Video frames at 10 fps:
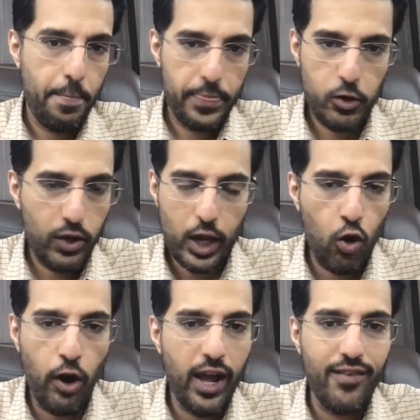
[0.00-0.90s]
You
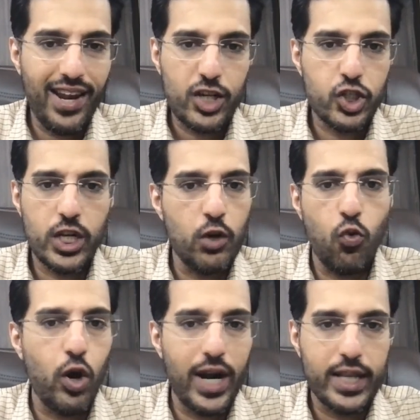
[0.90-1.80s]
cannot have election and
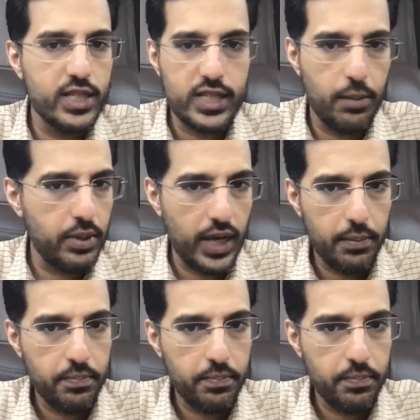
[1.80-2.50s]
war at the same time.